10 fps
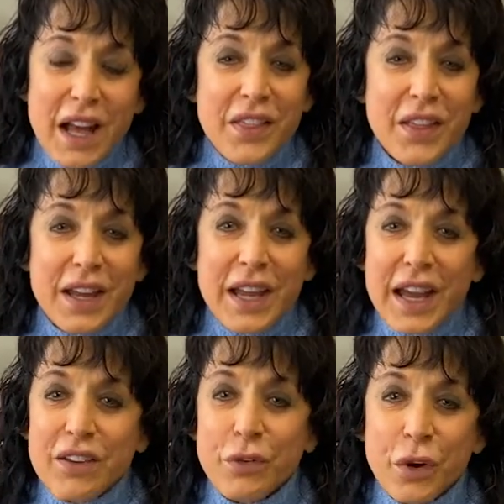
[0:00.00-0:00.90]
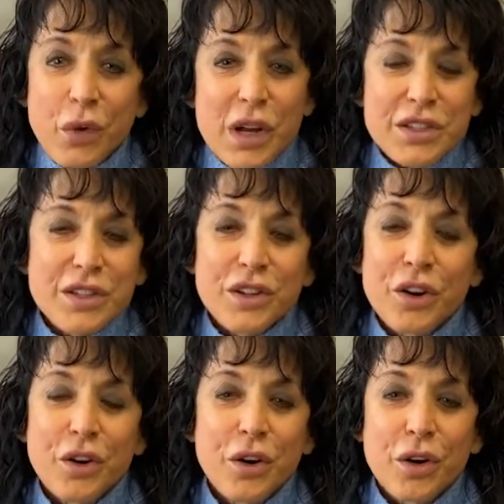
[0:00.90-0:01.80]
They have requested
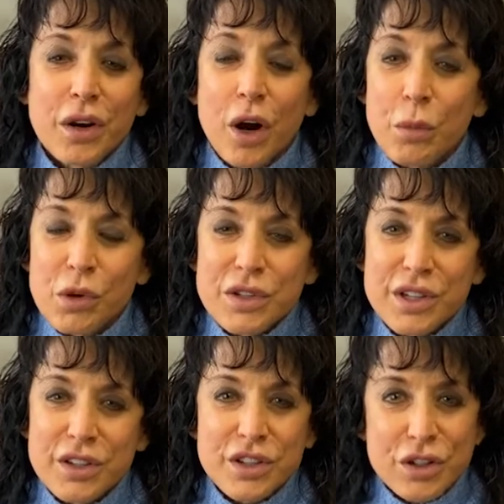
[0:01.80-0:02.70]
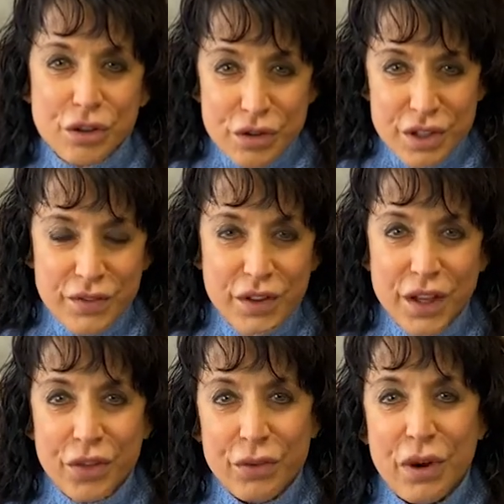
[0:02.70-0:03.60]
her almost exclusively
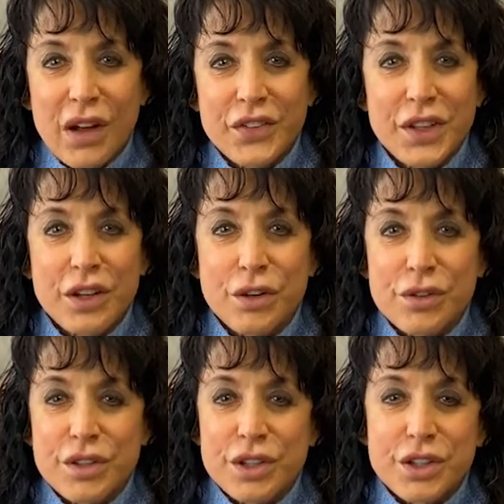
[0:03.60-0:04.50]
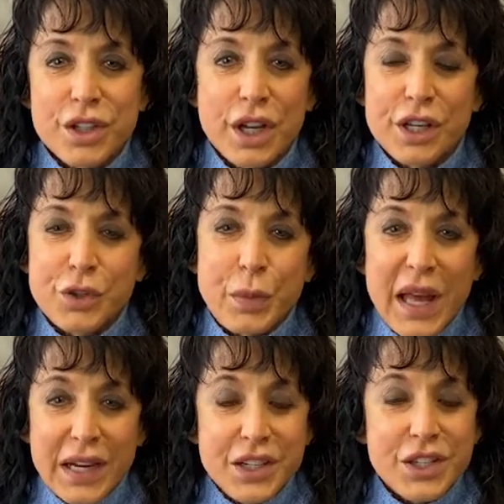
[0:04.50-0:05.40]
throughout the years, and she has
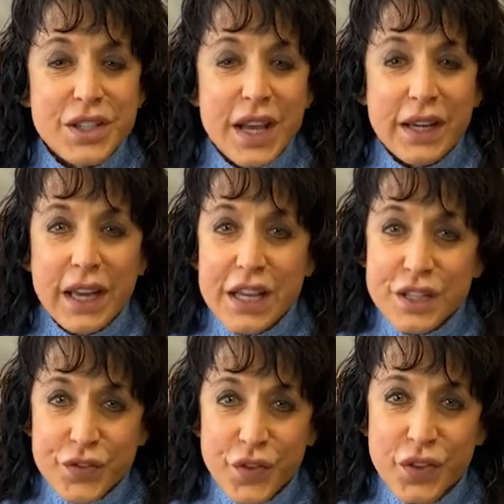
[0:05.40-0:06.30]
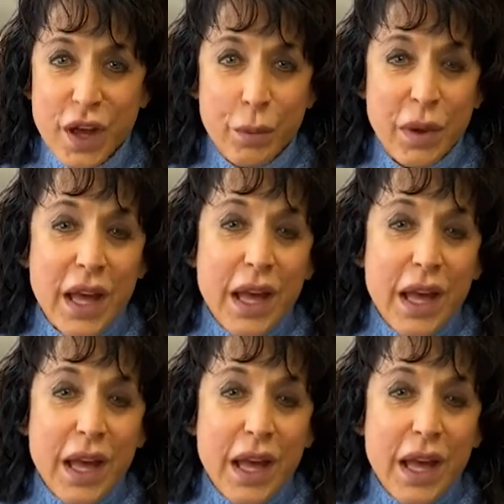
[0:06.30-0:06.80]
managed that case for them,